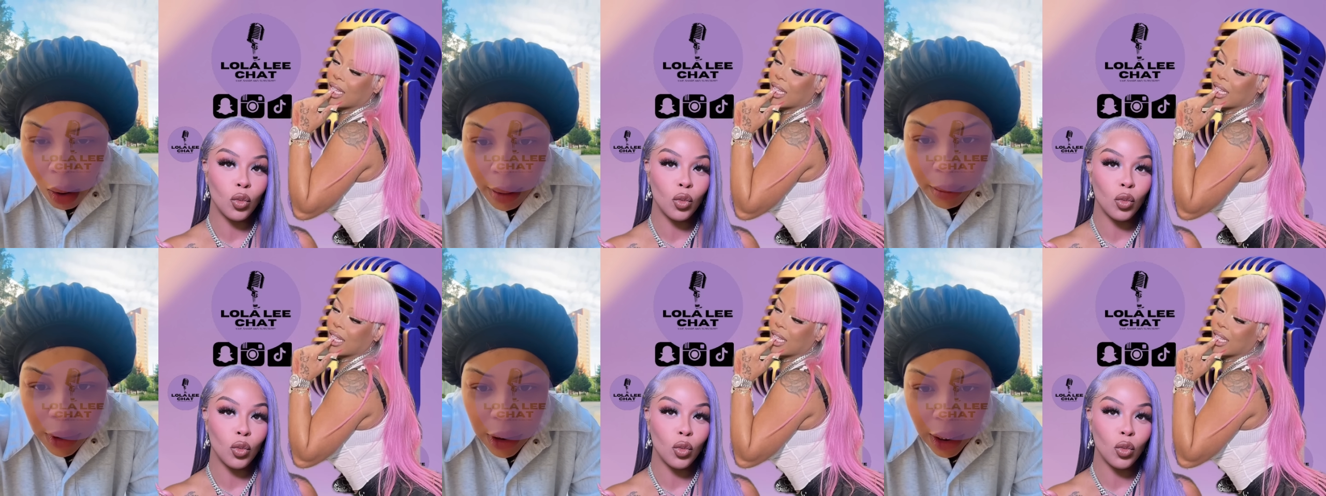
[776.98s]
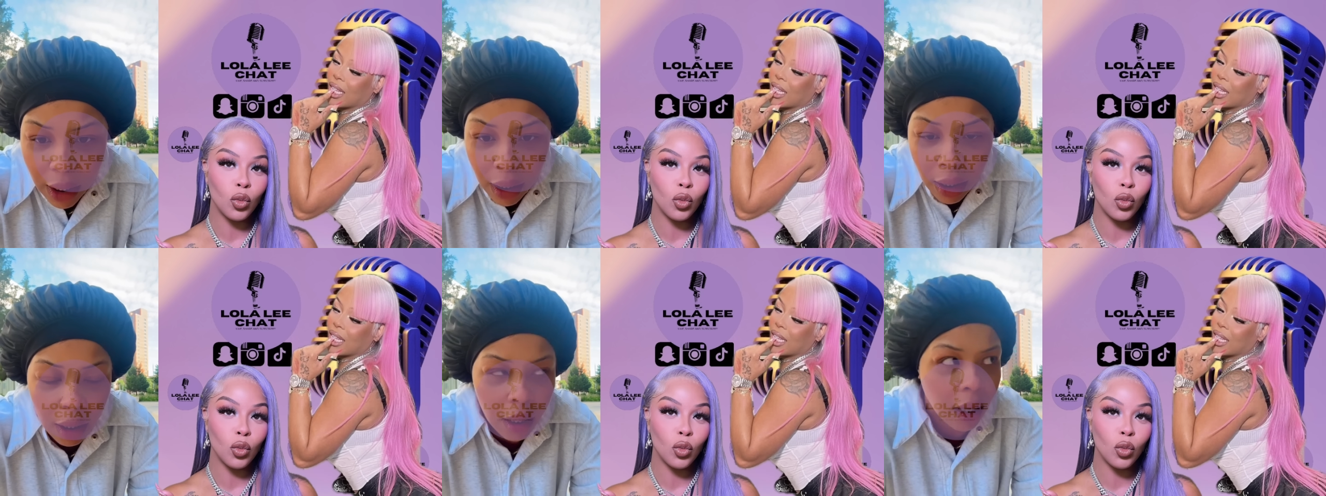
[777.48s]

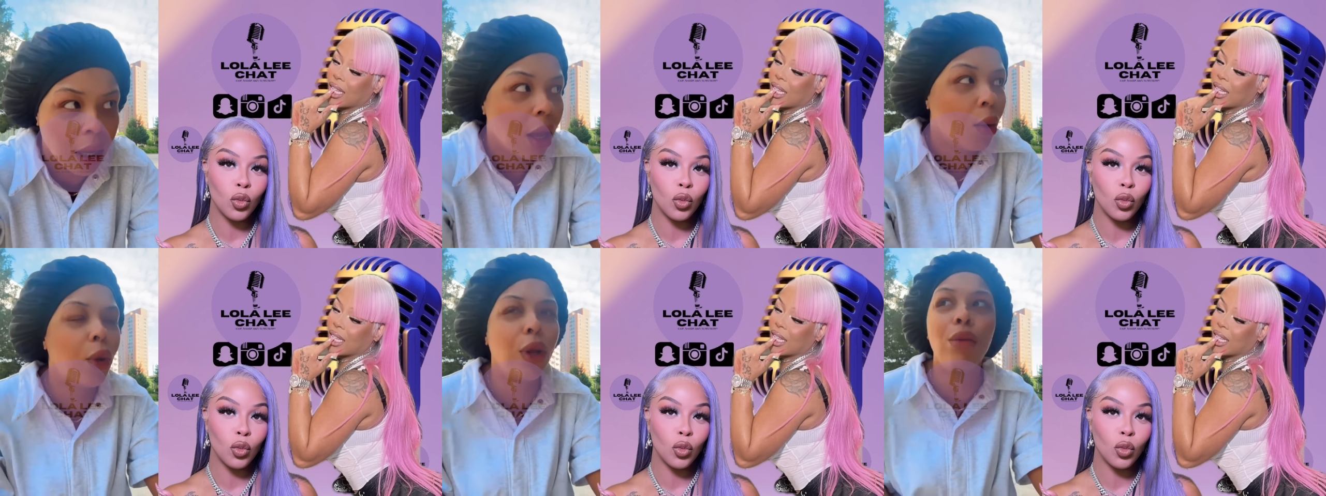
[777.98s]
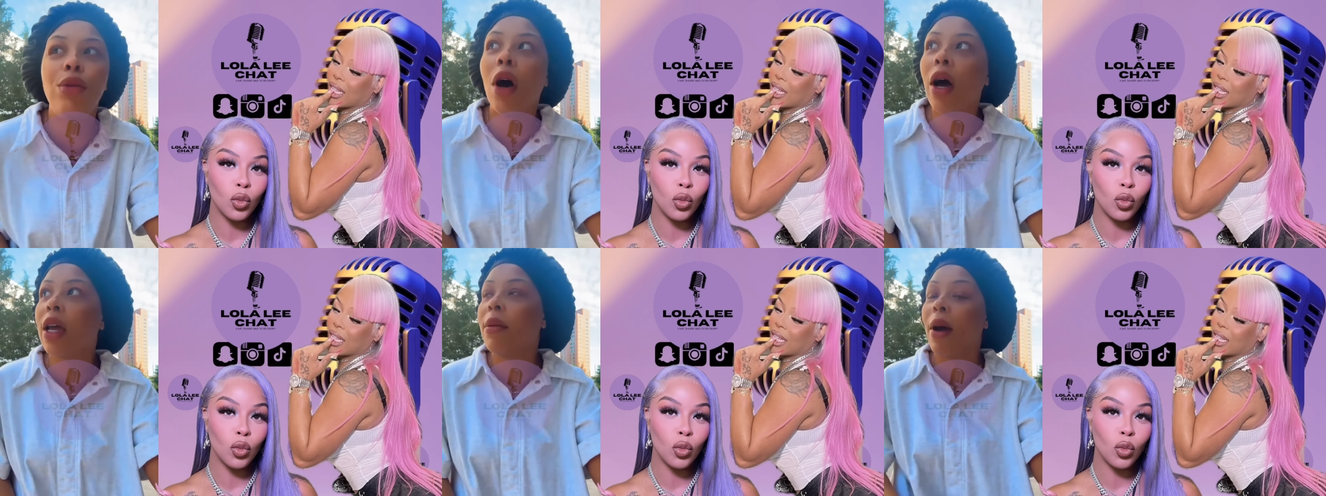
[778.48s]
Speaker 1: OMG. What are
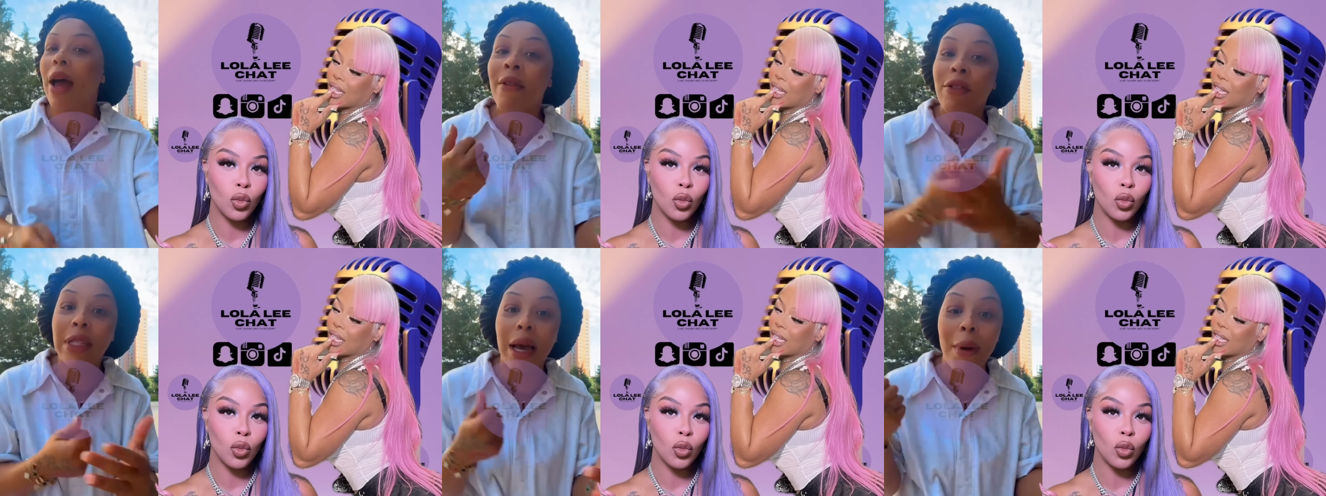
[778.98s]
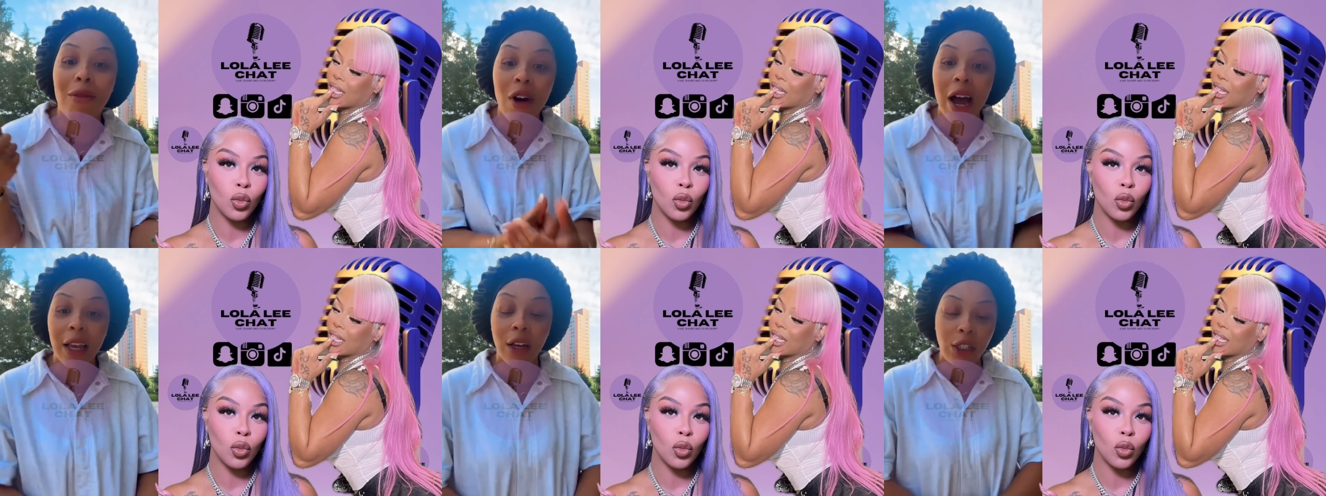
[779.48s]
you talking about? Every
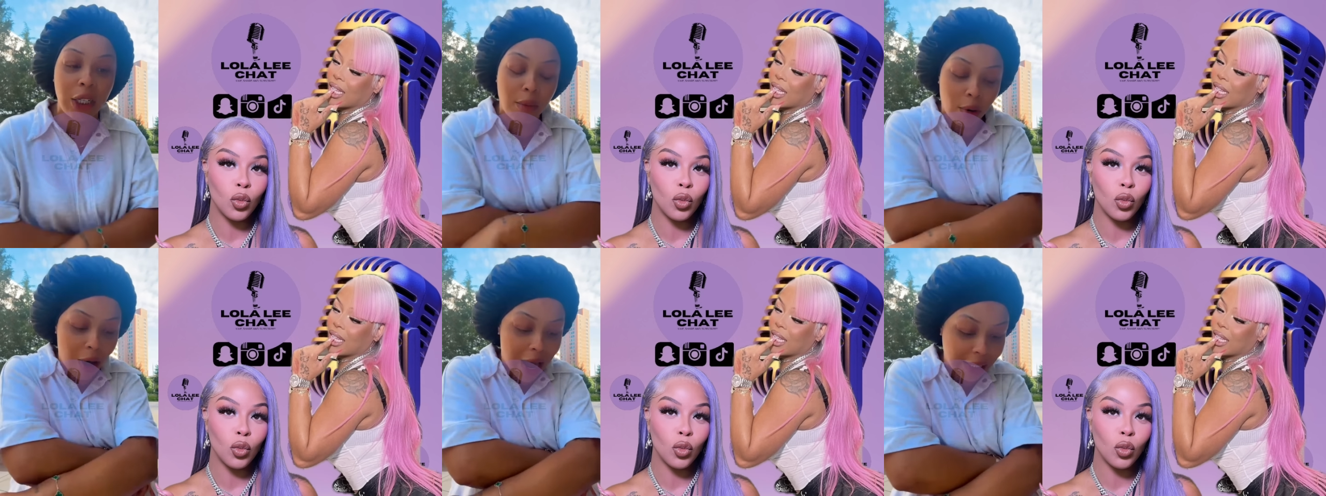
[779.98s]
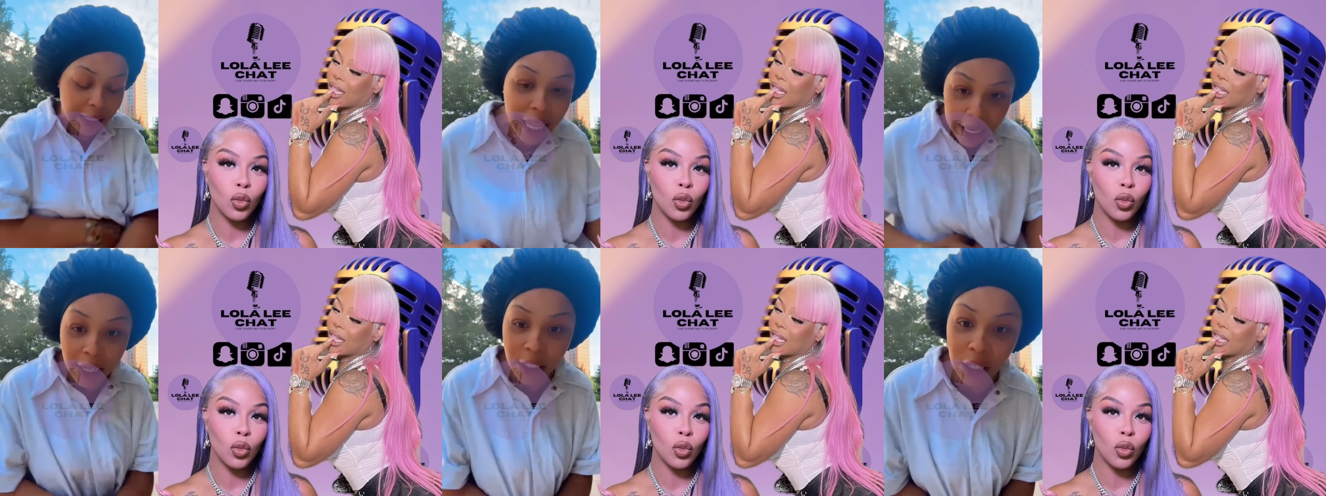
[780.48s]
time I rock your shit, bro, I
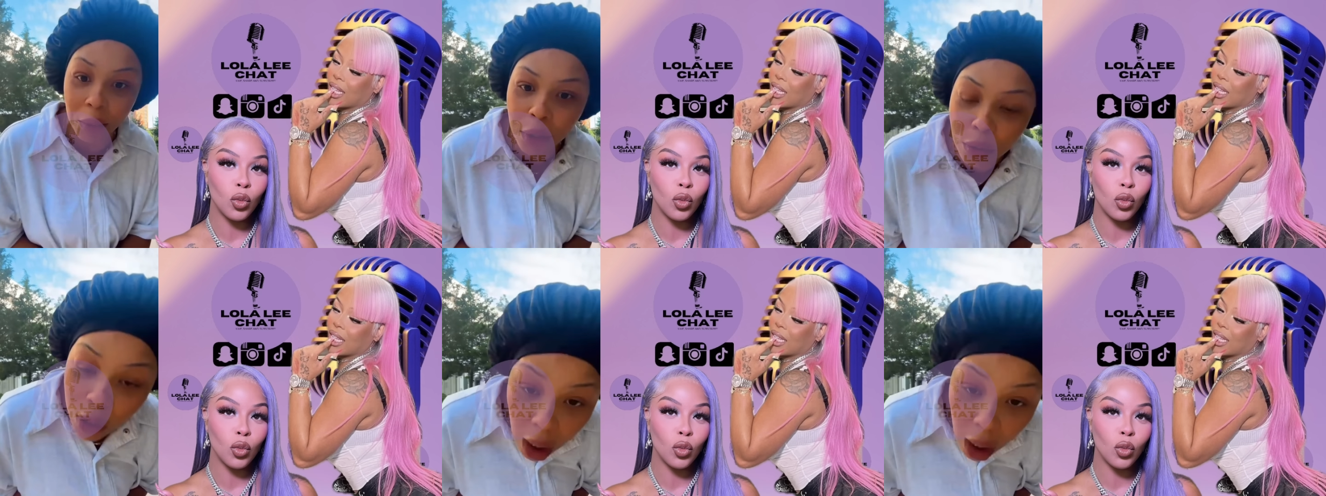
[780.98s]
slay your shit.